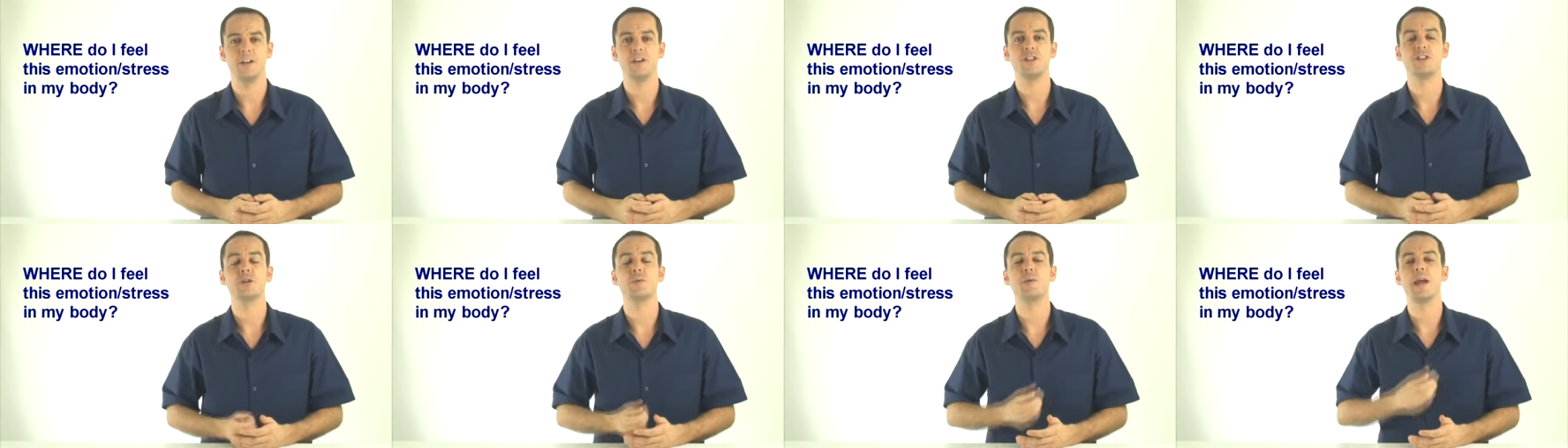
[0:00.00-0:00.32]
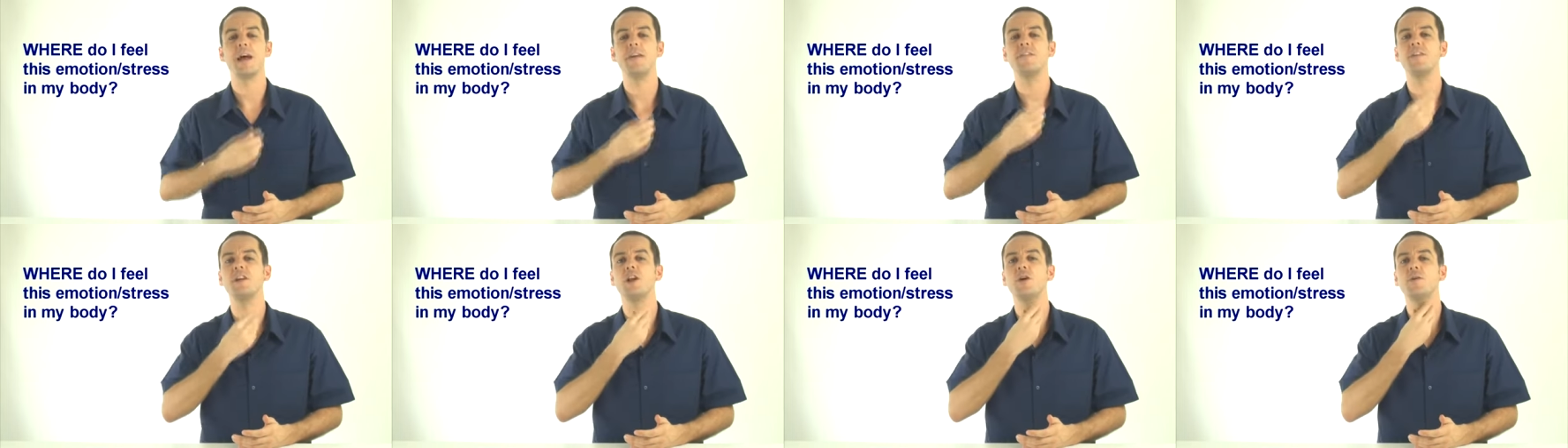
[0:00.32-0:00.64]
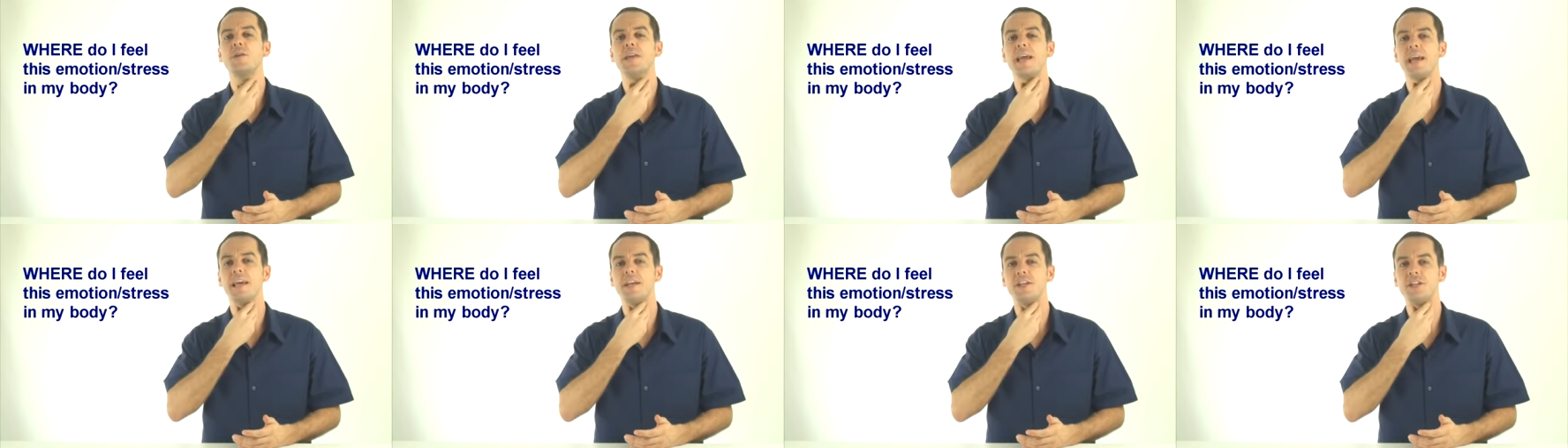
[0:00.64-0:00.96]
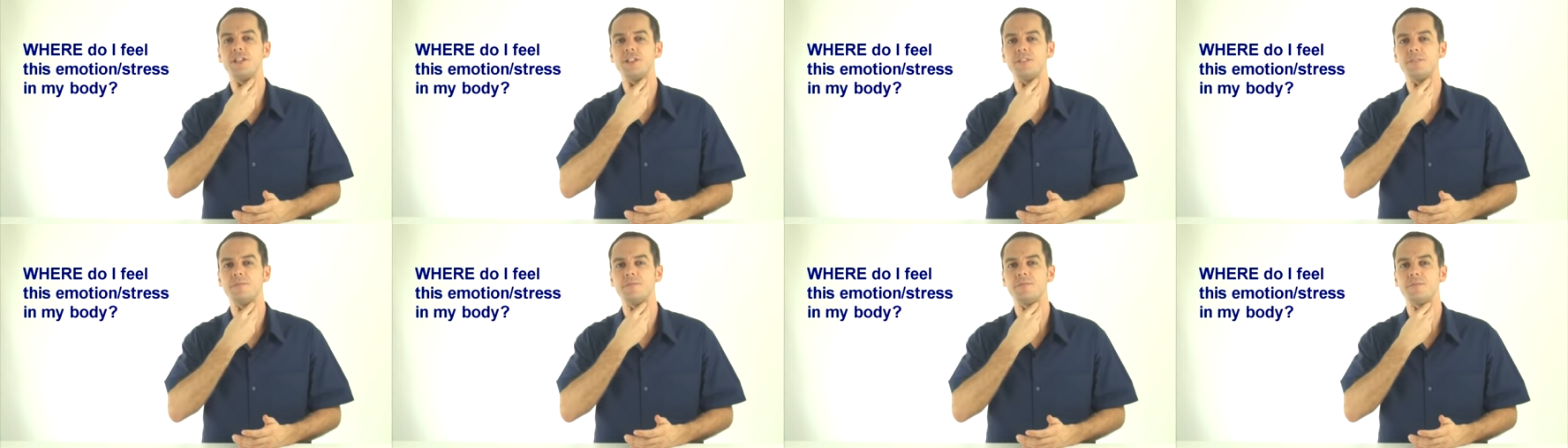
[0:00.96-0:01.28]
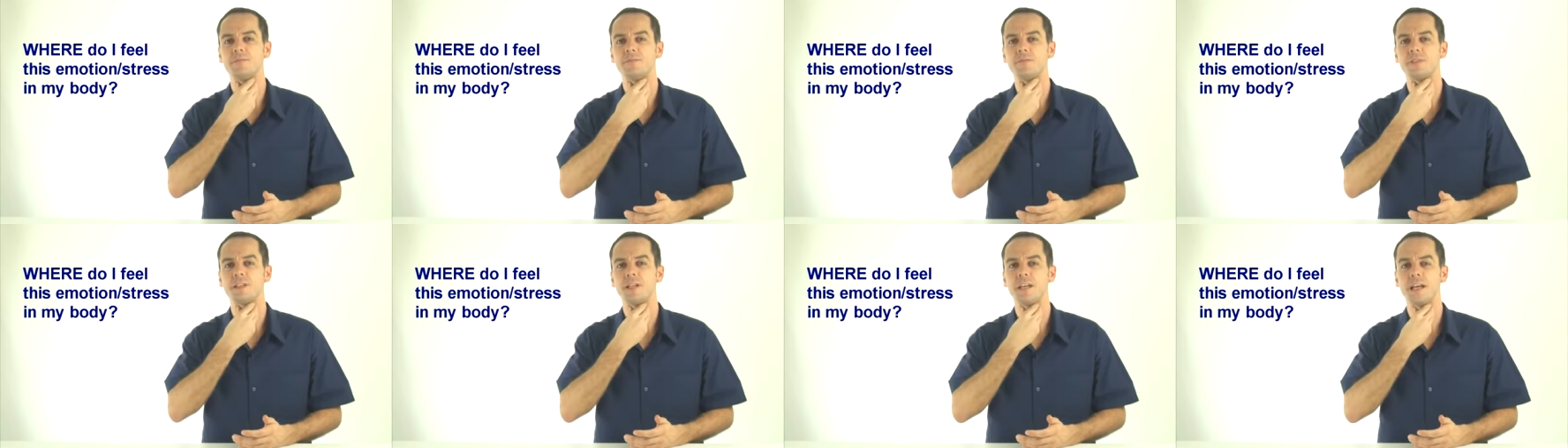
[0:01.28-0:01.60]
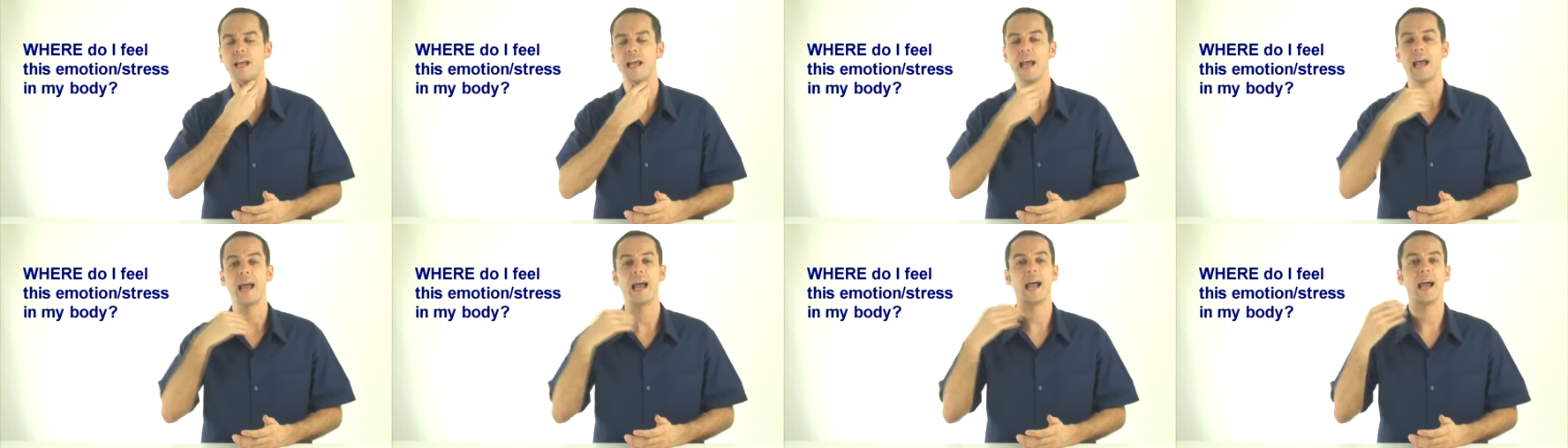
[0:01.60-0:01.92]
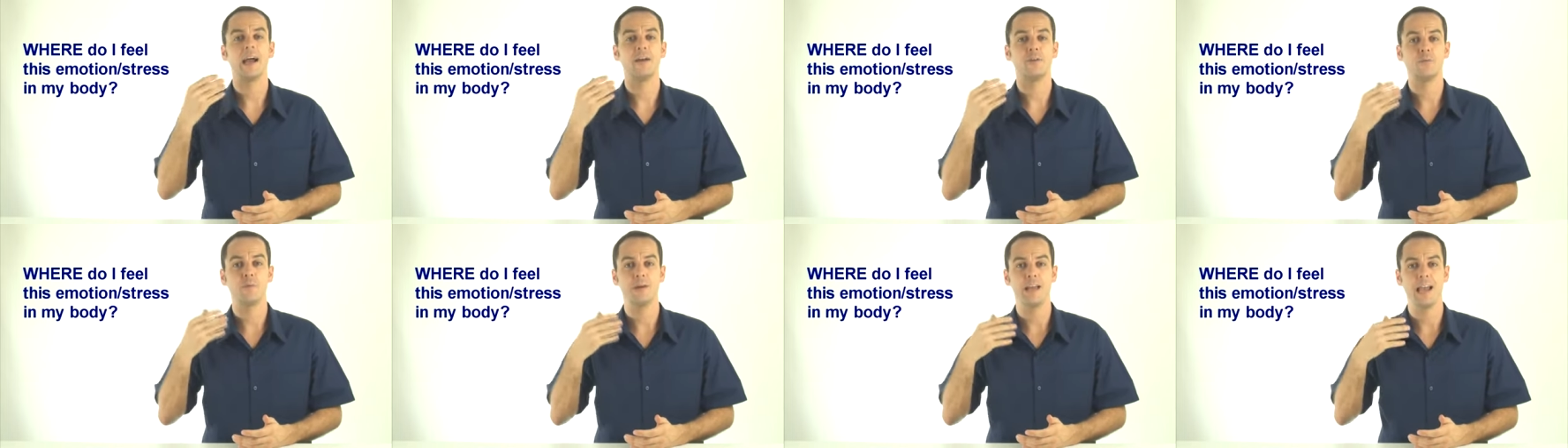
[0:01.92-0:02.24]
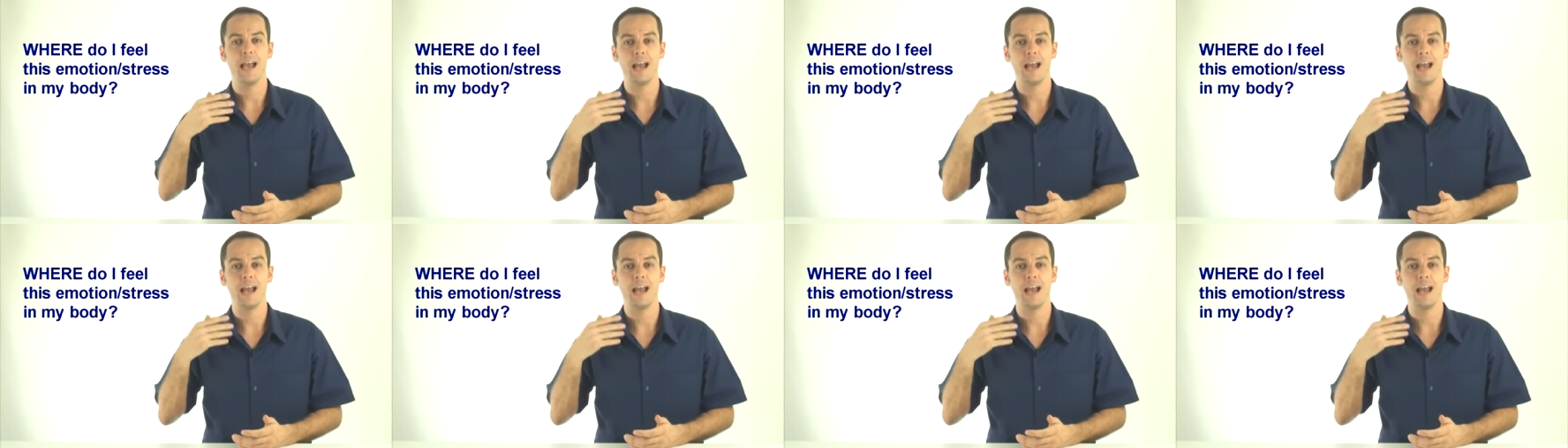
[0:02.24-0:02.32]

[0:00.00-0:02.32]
So we have a location and we